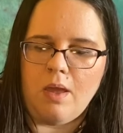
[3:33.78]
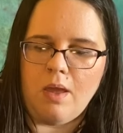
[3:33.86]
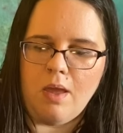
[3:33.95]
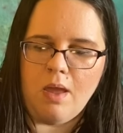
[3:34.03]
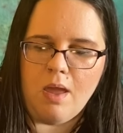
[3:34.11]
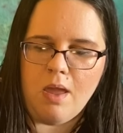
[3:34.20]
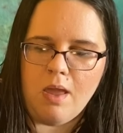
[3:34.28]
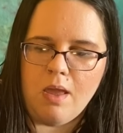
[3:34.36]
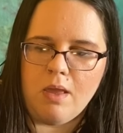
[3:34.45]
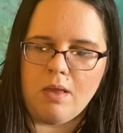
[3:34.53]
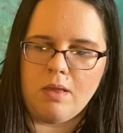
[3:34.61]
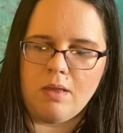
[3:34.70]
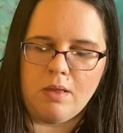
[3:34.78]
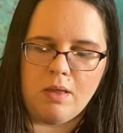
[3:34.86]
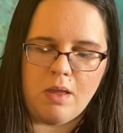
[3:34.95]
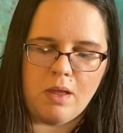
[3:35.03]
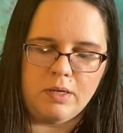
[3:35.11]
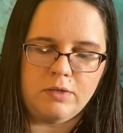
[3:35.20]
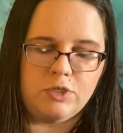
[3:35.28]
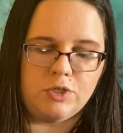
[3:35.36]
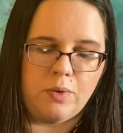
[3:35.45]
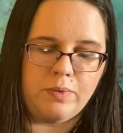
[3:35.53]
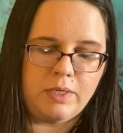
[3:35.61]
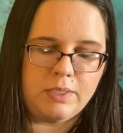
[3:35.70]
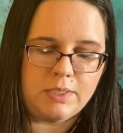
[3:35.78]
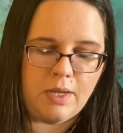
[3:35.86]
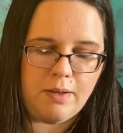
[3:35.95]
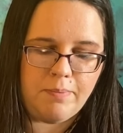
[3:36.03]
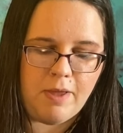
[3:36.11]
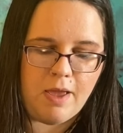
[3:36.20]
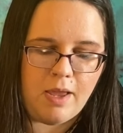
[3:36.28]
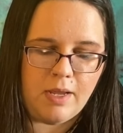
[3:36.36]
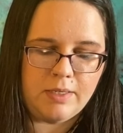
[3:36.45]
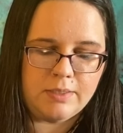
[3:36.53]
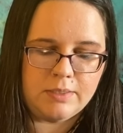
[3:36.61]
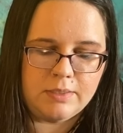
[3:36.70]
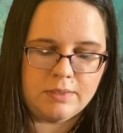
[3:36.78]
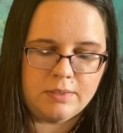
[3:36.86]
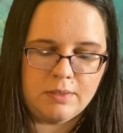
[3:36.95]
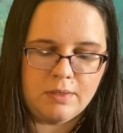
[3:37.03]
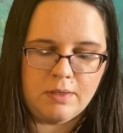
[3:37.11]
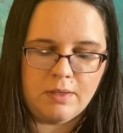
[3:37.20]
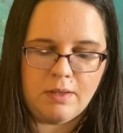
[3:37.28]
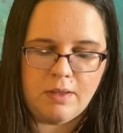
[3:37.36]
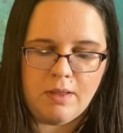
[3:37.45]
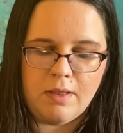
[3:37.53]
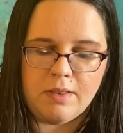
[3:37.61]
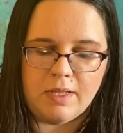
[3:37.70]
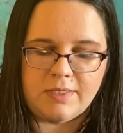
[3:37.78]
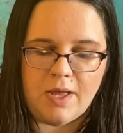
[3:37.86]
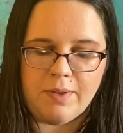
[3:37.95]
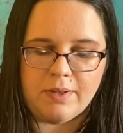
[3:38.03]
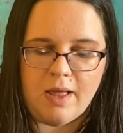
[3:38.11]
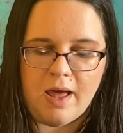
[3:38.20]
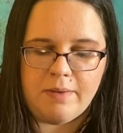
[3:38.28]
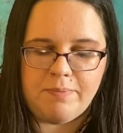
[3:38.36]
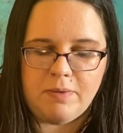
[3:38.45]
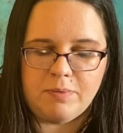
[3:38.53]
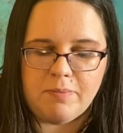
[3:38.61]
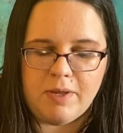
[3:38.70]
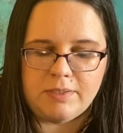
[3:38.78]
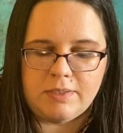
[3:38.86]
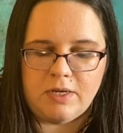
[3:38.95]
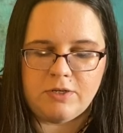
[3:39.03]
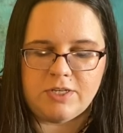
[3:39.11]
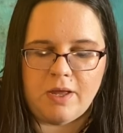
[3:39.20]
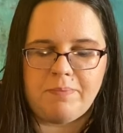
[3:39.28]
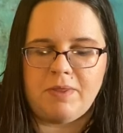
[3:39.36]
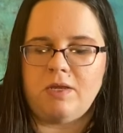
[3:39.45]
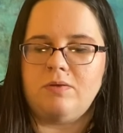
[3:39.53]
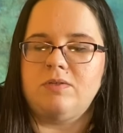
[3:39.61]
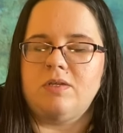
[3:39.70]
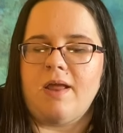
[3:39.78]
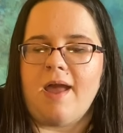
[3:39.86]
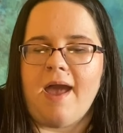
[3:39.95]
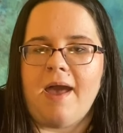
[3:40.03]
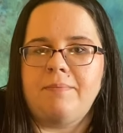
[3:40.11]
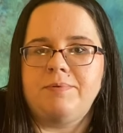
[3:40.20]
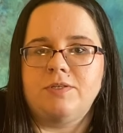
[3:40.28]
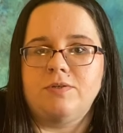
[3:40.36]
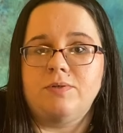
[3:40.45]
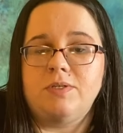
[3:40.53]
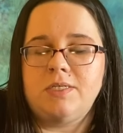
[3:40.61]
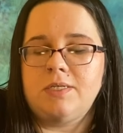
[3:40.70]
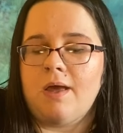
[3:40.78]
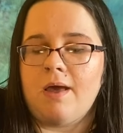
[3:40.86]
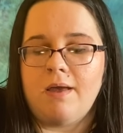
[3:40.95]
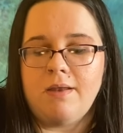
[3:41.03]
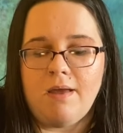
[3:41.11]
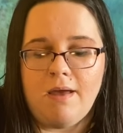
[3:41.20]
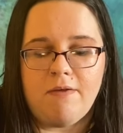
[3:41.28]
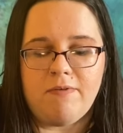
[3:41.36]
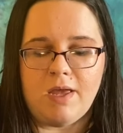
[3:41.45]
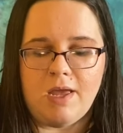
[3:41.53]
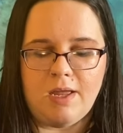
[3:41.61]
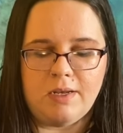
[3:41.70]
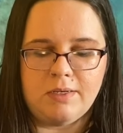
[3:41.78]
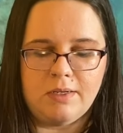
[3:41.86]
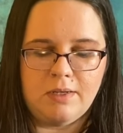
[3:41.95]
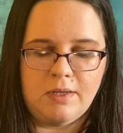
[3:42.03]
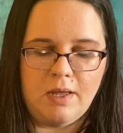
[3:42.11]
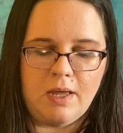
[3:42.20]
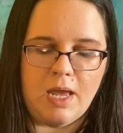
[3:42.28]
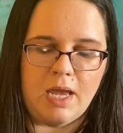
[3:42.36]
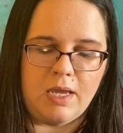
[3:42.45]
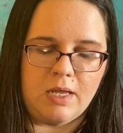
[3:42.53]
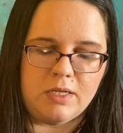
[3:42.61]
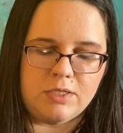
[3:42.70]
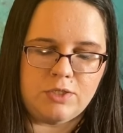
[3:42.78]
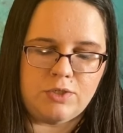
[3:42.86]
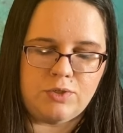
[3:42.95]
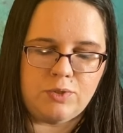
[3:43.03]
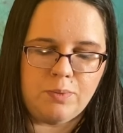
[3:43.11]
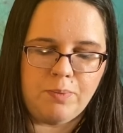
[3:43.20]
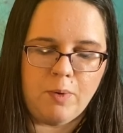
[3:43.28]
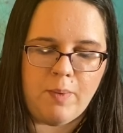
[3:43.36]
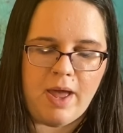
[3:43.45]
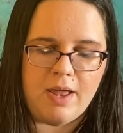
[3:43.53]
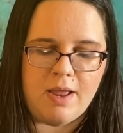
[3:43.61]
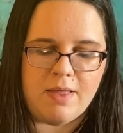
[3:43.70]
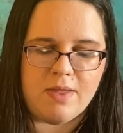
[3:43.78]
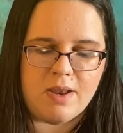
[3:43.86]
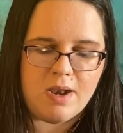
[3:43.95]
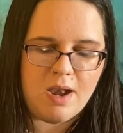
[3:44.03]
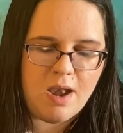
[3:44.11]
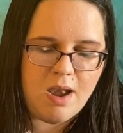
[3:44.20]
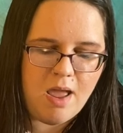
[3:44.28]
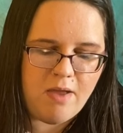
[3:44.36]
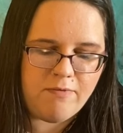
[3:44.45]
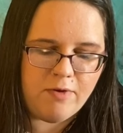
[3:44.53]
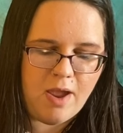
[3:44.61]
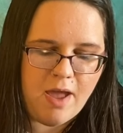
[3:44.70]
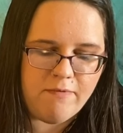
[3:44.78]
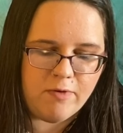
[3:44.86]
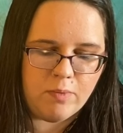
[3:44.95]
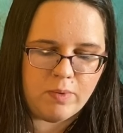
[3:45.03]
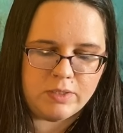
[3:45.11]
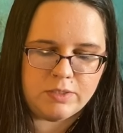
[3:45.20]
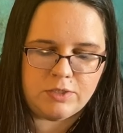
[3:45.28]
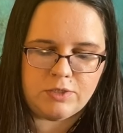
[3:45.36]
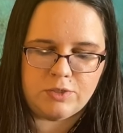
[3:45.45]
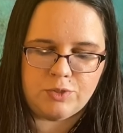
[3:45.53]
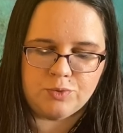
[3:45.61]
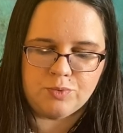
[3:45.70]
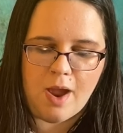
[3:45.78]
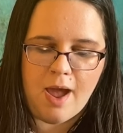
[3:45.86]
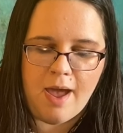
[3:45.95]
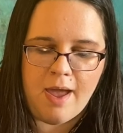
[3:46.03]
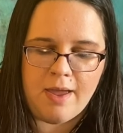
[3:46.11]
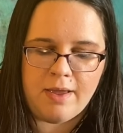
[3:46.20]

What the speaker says: Okay. And you don't need a ton of paint. That's how a lot of people mess theirs up. They use an absolute ton of it and get it super wet, and then it never ever wants to dry.